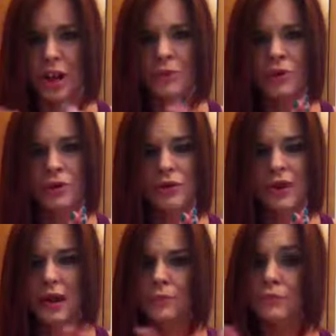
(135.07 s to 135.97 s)
I'm
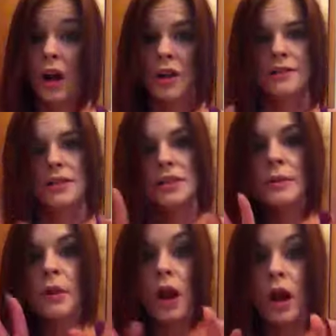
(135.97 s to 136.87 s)
not
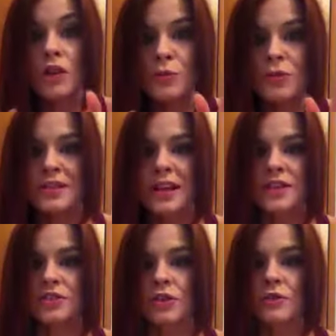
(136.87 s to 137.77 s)
100%,
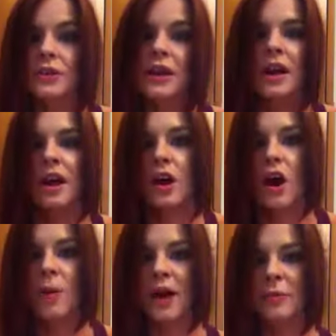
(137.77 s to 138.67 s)
so don't
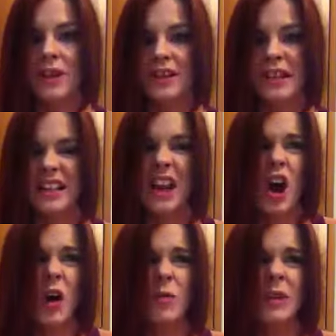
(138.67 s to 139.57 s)
comment being like, no,
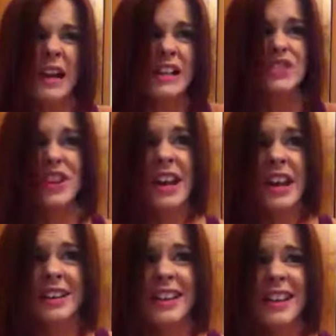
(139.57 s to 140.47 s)
bitch,
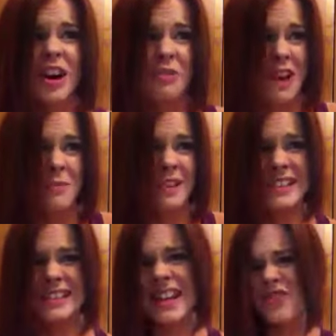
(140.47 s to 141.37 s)
they don't come in and
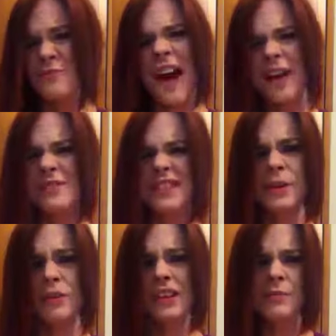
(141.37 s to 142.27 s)
say you buy them
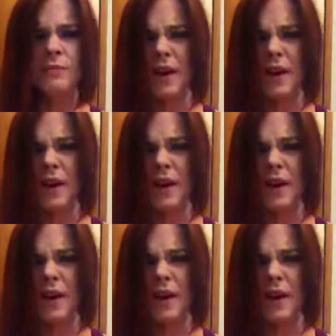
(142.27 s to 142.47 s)
separately.